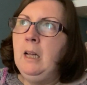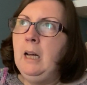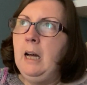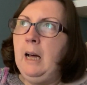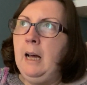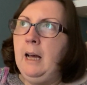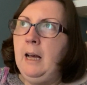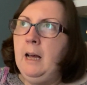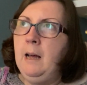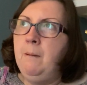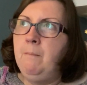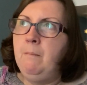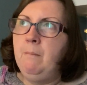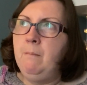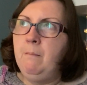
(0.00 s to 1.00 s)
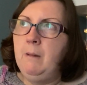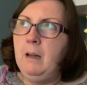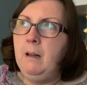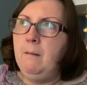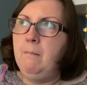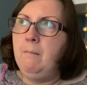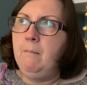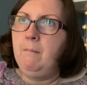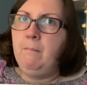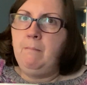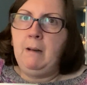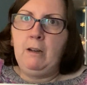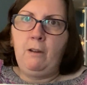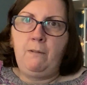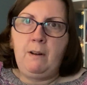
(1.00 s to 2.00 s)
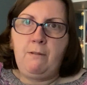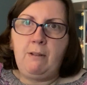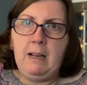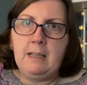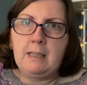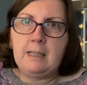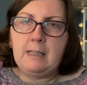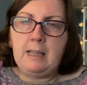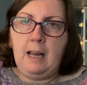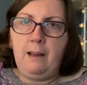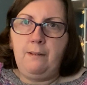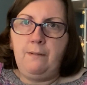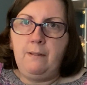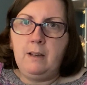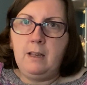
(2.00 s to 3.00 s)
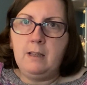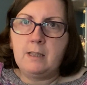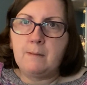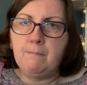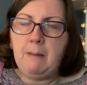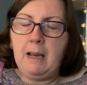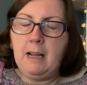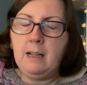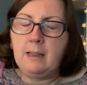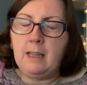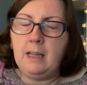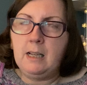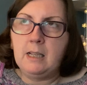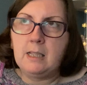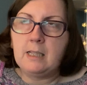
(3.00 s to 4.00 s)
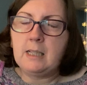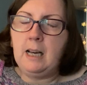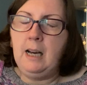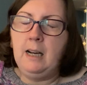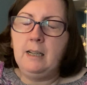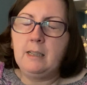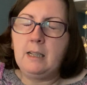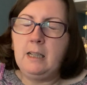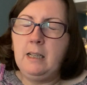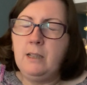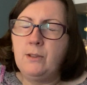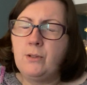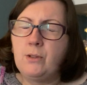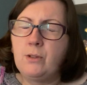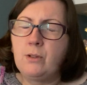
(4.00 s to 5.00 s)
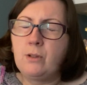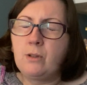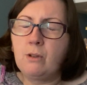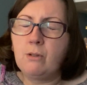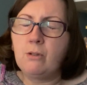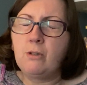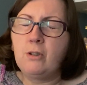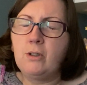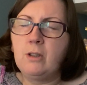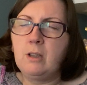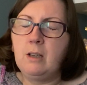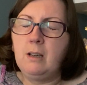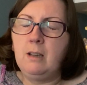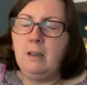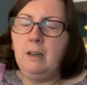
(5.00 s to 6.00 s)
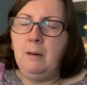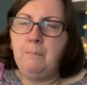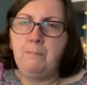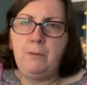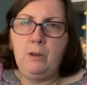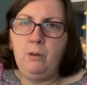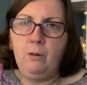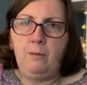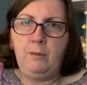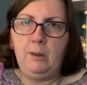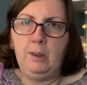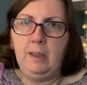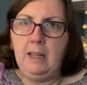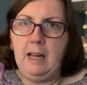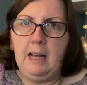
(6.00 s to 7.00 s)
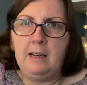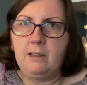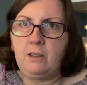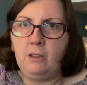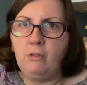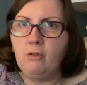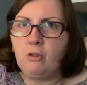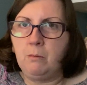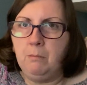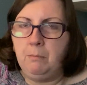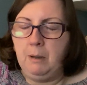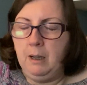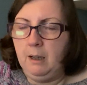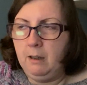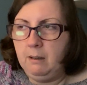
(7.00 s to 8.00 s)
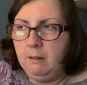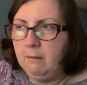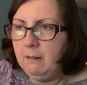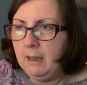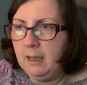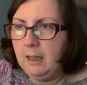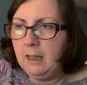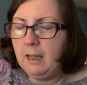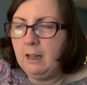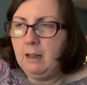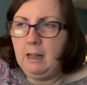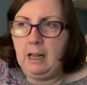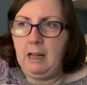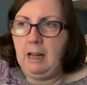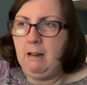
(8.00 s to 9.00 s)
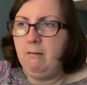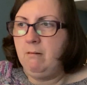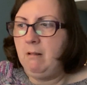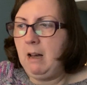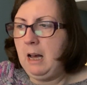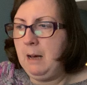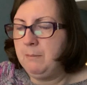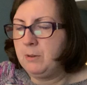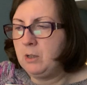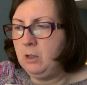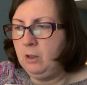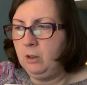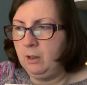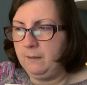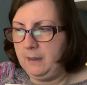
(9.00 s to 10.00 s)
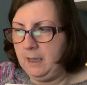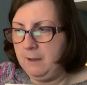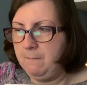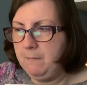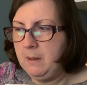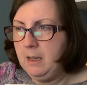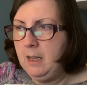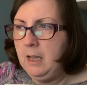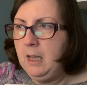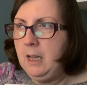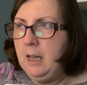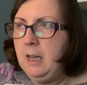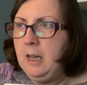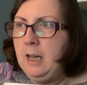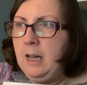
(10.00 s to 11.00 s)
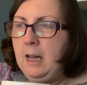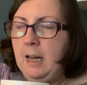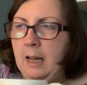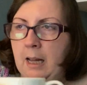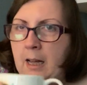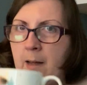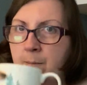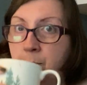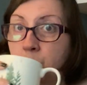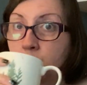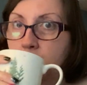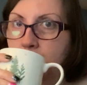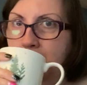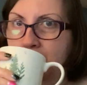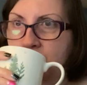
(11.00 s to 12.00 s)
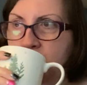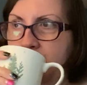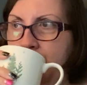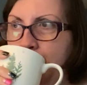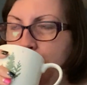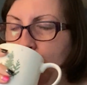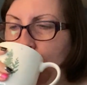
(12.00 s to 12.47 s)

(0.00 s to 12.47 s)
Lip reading: My lovely friend Steph has made this, and it's such a beautiful, elegant jumper. I absolutely love it. What's it?